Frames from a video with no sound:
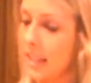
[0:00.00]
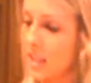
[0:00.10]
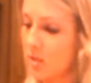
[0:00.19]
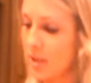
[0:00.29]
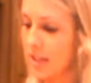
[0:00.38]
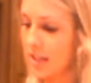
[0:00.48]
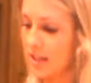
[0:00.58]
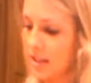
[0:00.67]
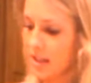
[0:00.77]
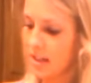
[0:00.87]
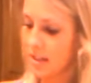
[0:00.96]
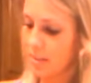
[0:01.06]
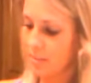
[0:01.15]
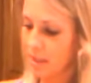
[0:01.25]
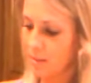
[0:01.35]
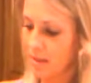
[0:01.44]
like you need
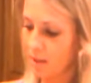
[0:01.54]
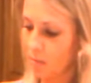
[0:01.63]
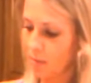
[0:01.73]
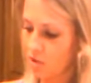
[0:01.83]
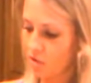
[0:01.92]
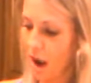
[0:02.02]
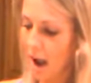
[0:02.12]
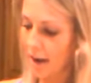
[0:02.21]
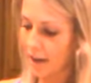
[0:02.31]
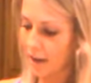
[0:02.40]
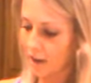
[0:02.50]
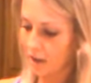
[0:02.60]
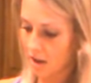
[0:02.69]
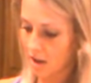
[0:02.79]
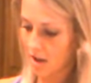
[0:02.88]
something to be a little bit drier,